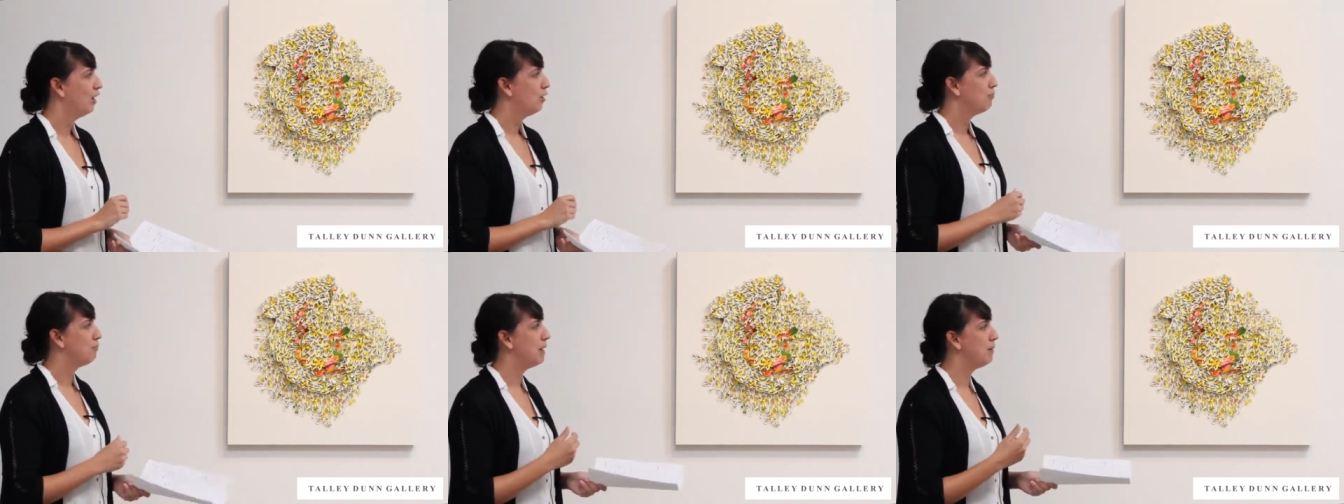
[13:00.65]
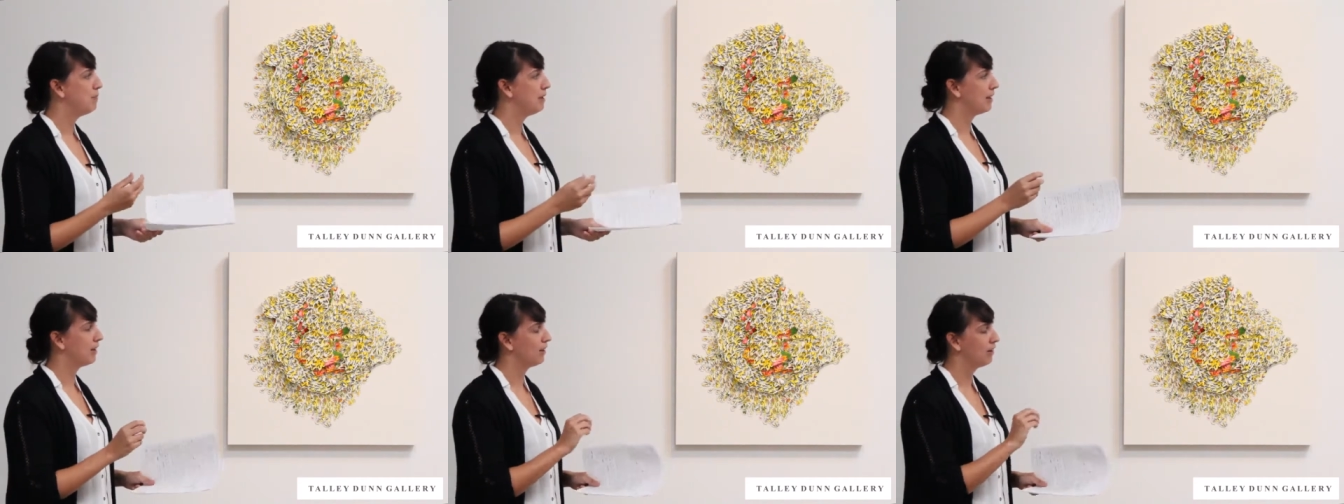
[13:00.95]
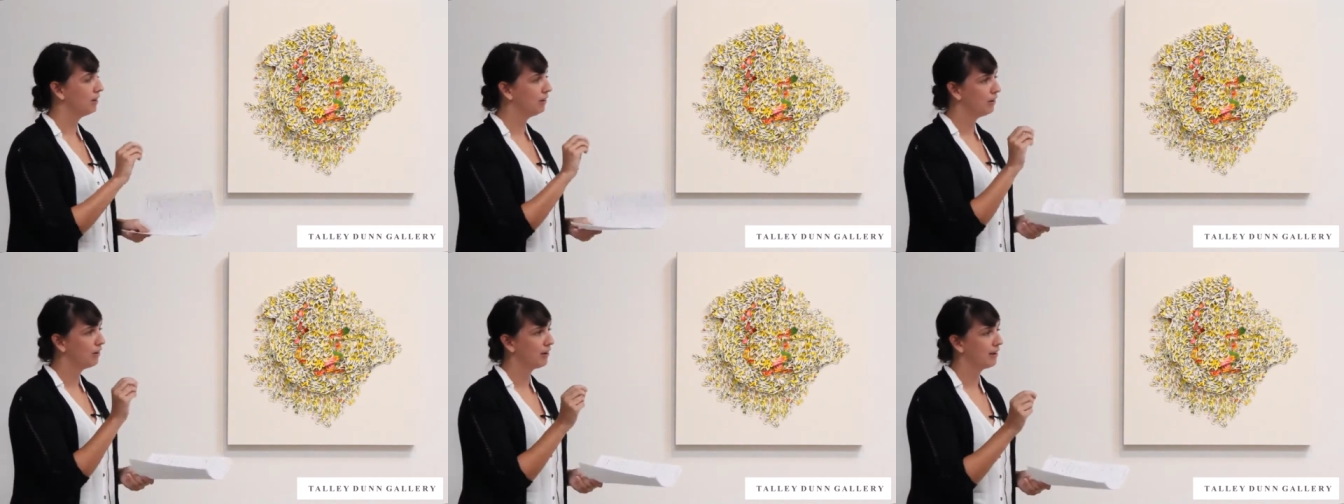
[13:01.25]
maybe
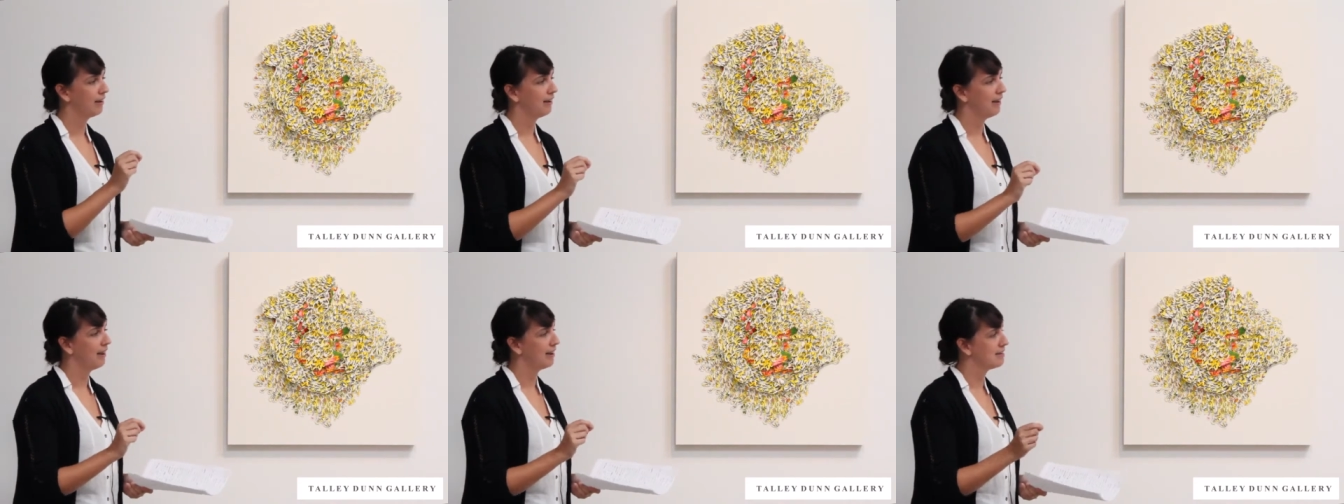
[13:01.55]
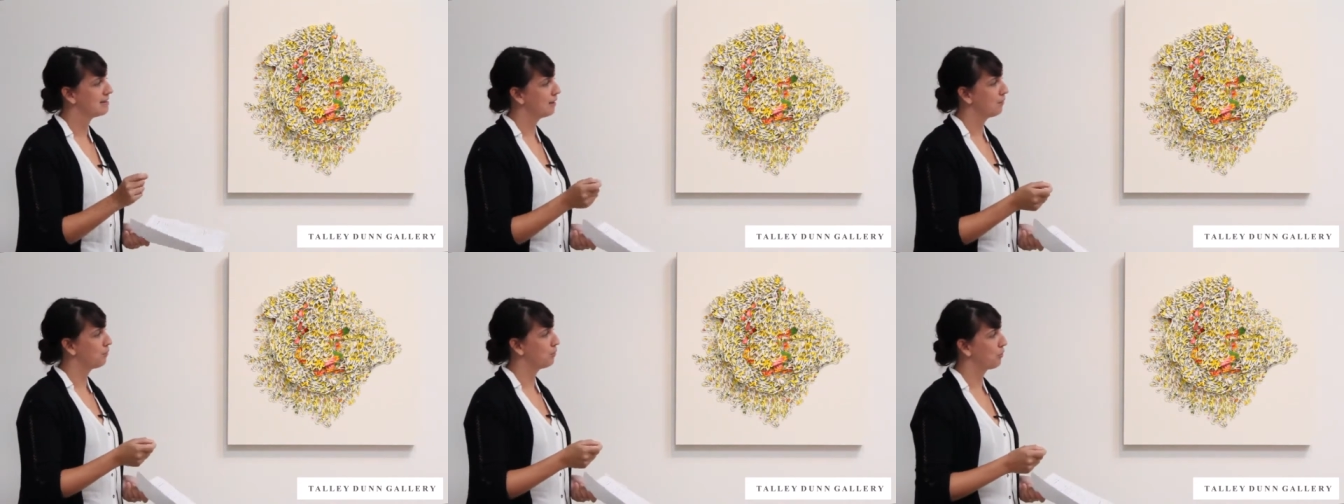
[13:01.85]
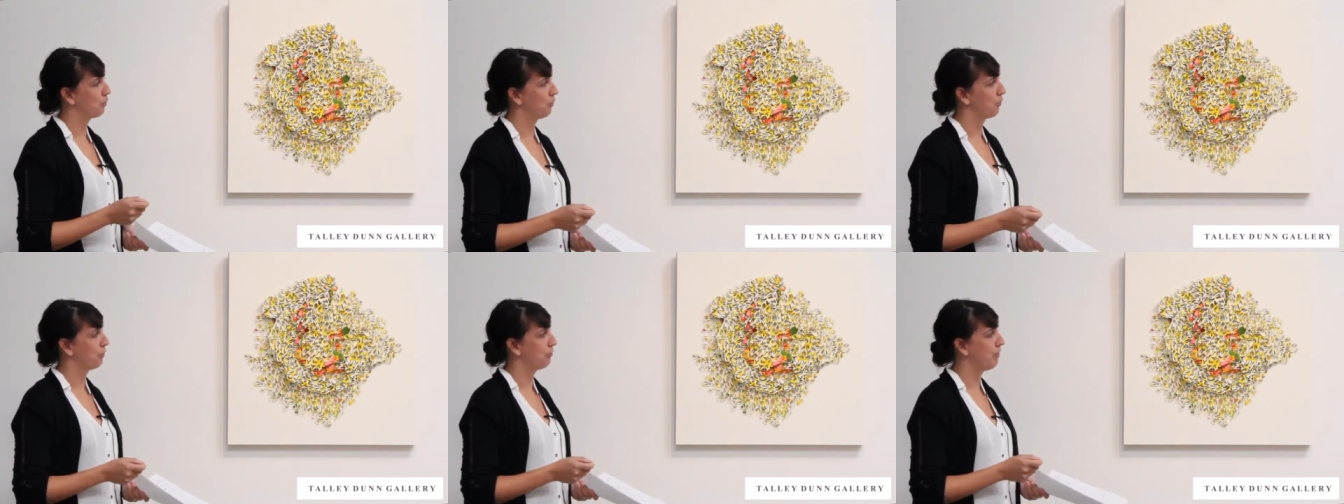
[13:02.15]
could look like some
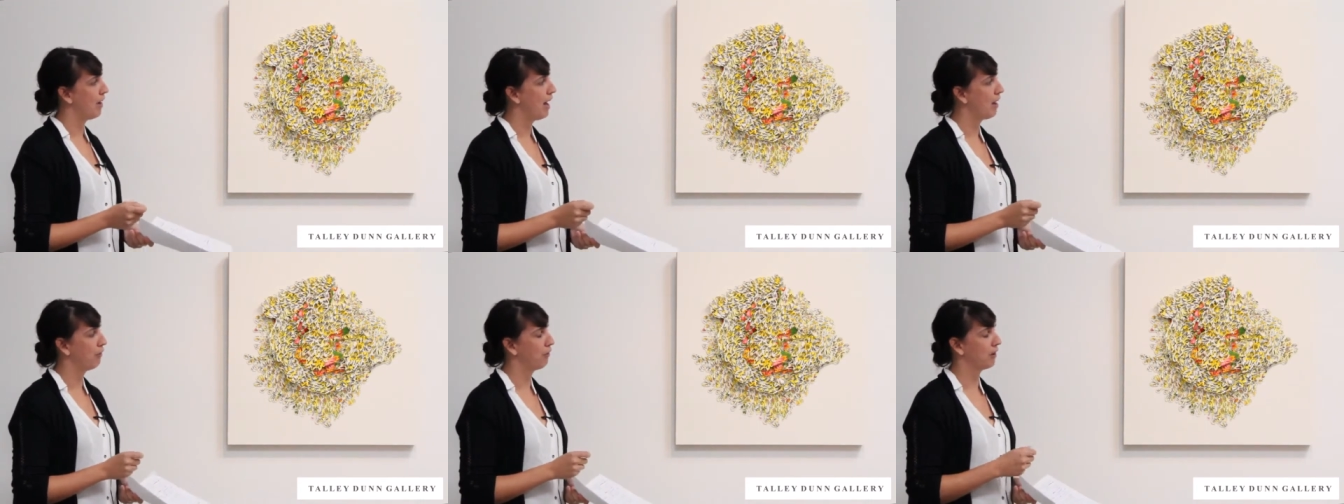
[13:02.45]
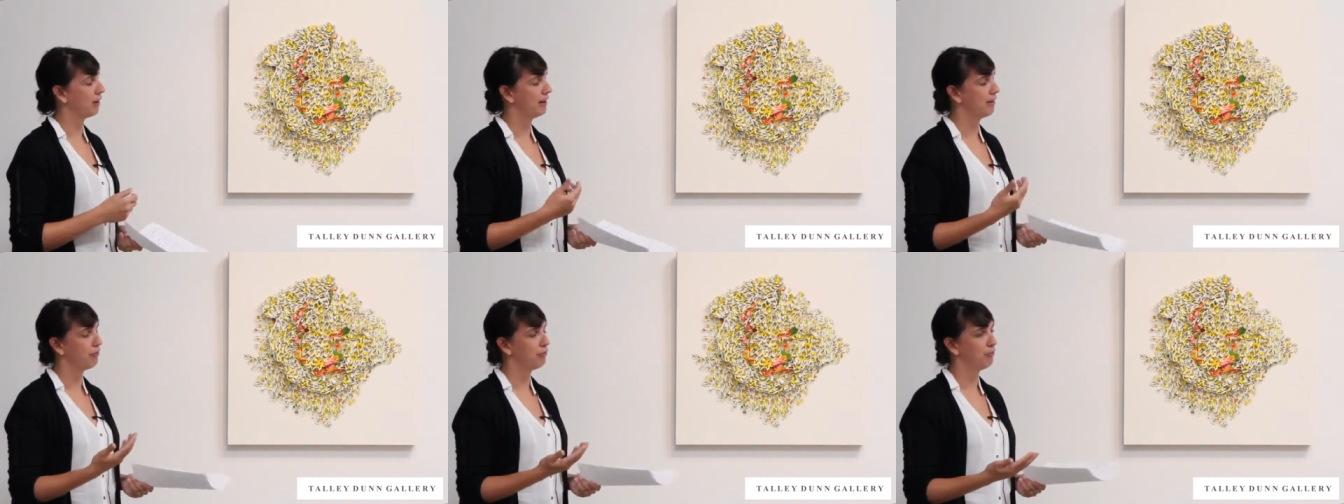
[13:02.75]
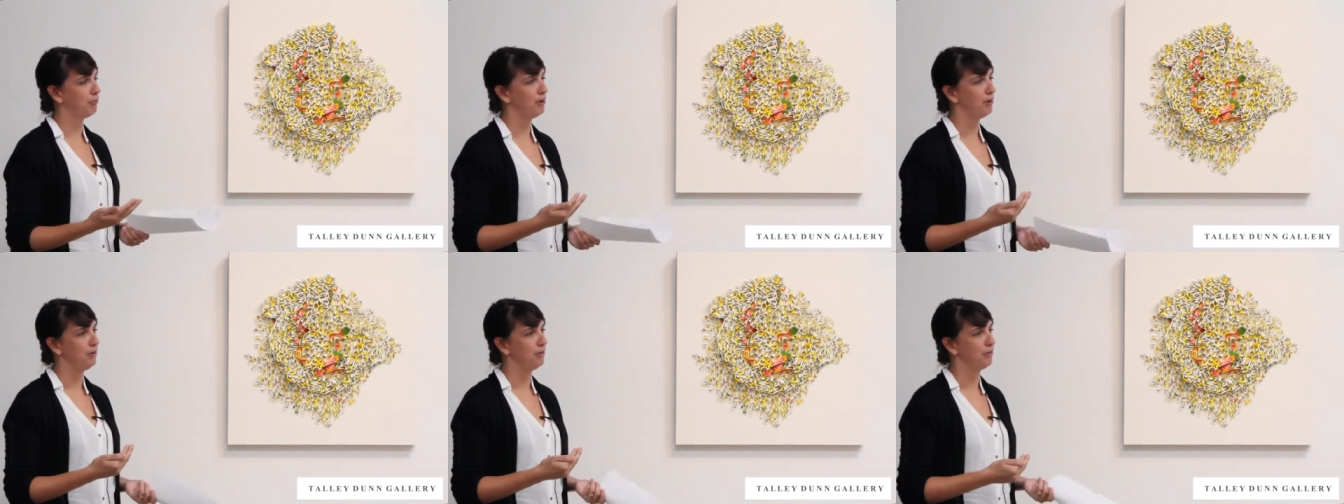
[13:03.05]
sort of hieroglyph,
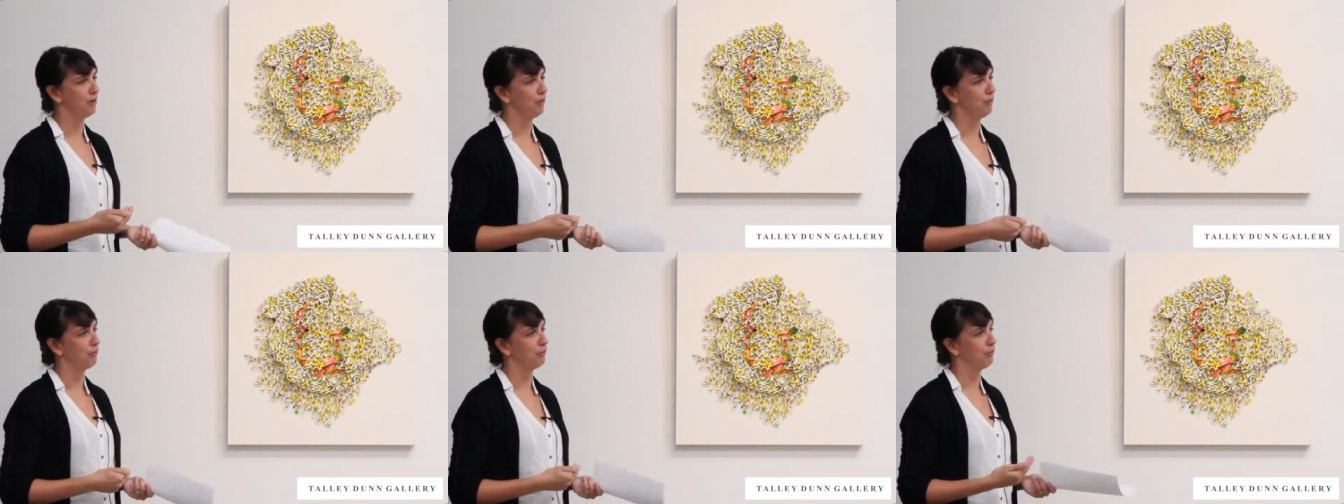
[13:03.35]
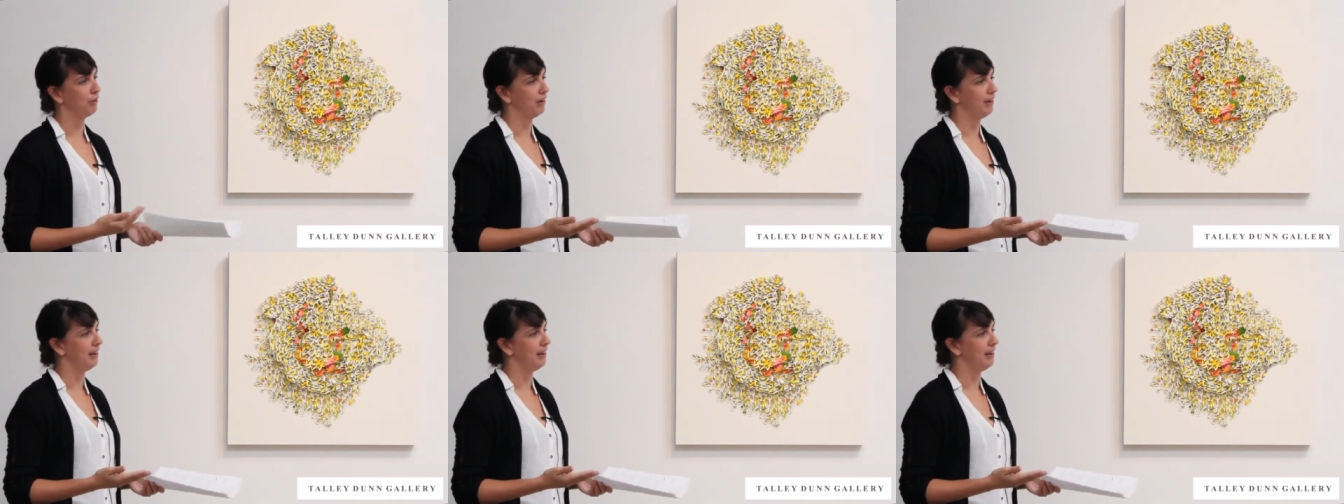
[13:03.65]
but you can't